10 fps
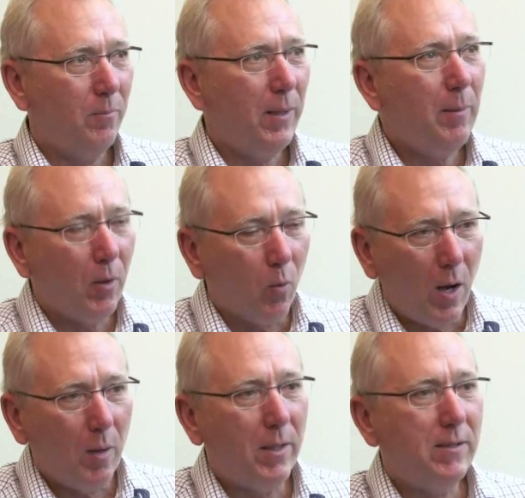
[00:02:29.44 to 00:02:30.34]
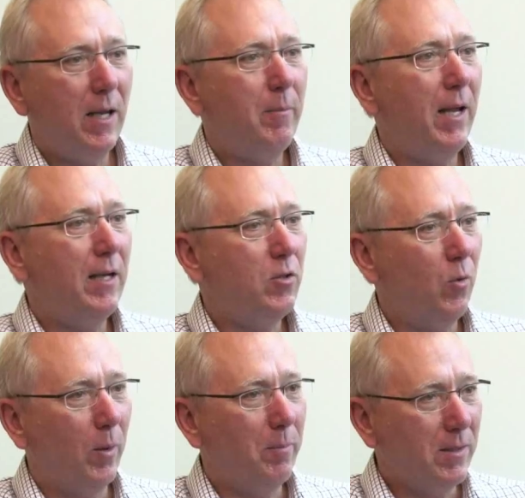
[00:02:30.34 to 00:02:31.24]
people around my same age who
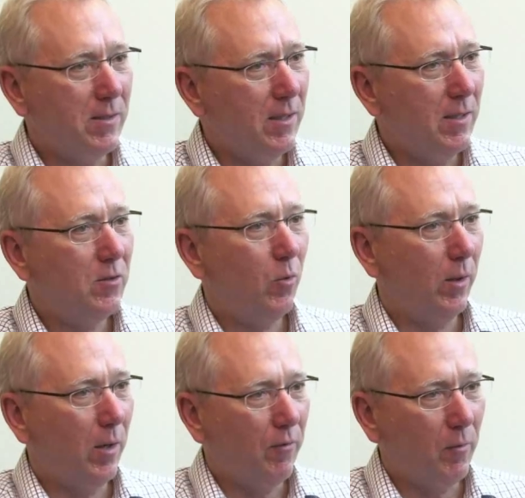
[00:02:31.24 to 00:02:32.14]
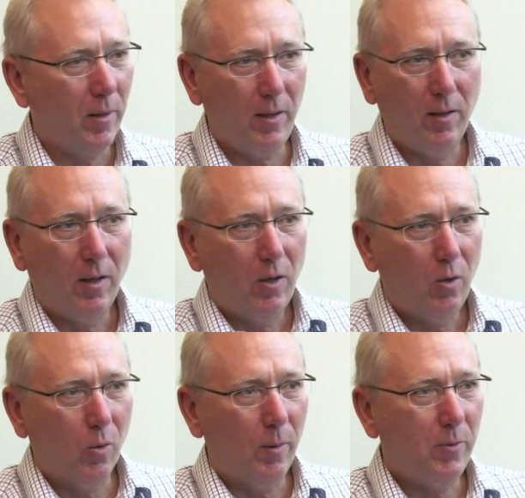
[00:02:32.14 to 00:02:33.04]
were in business, who were in government,
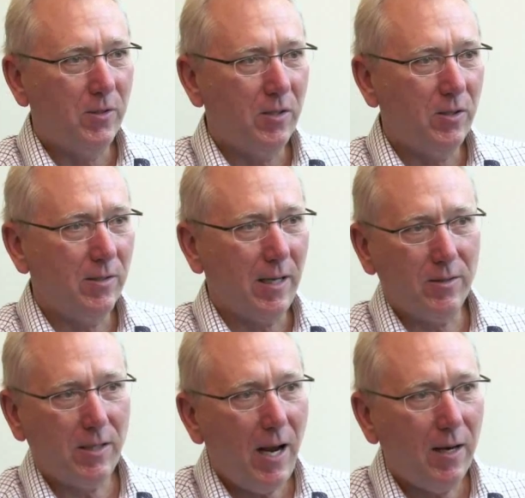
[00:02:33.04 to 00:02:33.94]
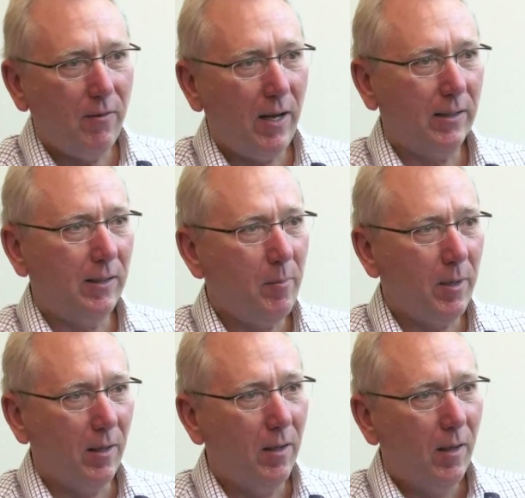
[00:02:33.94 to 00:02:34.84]
who were in positions outside of
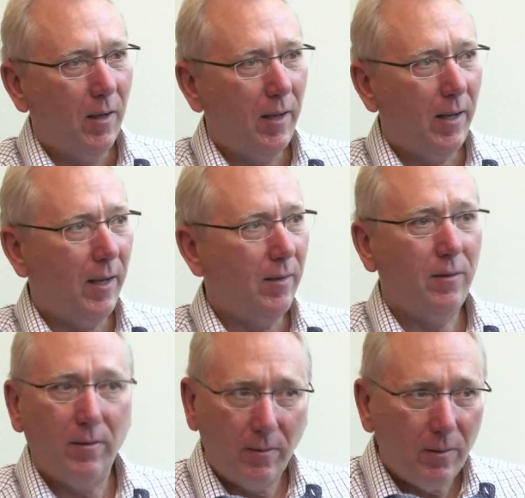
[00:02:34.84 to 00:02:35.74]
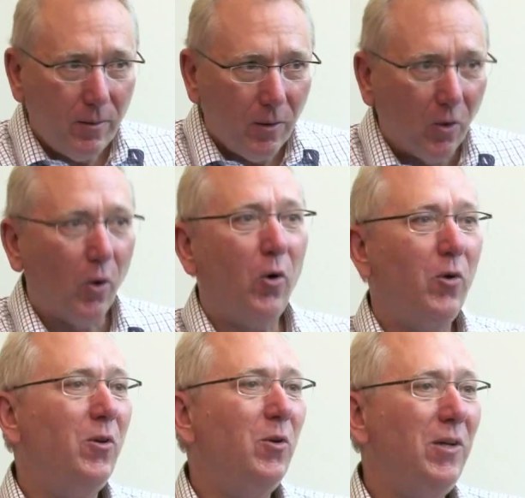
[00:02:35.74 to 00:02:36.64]
academia, and
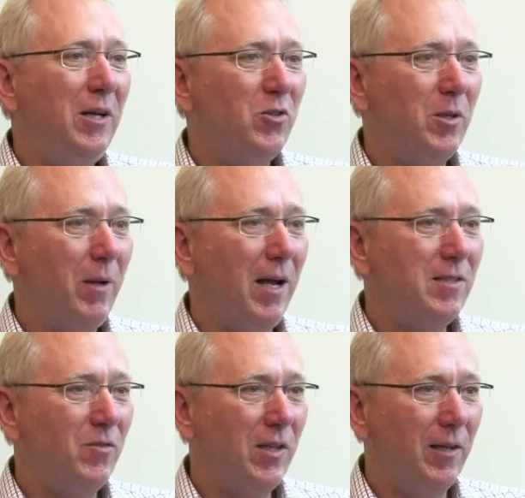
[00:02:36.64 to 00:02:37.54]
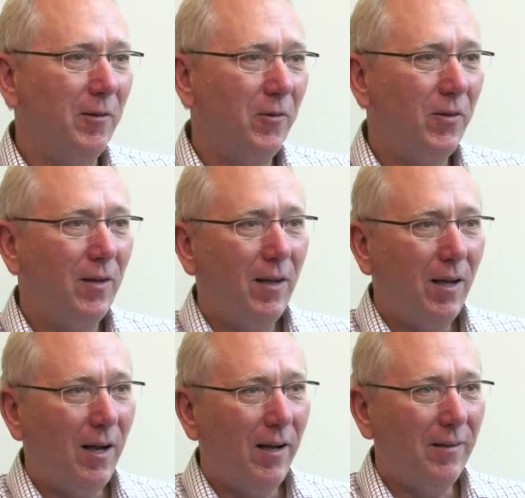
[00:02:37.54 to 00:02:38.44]
learn new leadership kinds of skills,
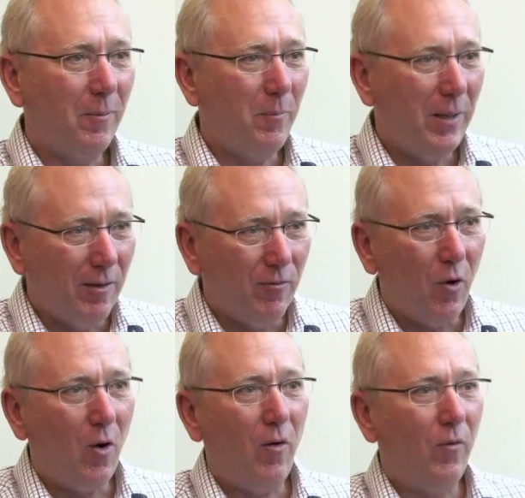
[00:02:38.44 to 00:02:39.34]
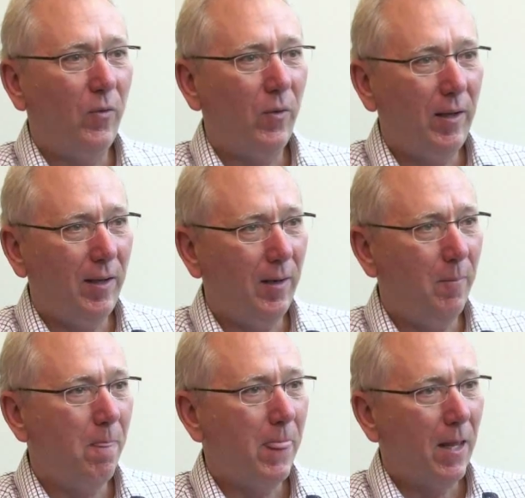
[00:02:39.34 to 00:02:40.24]
be involved
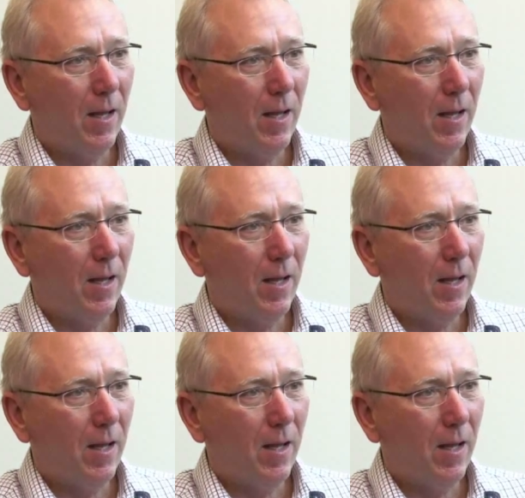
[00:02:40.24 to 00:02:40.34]
in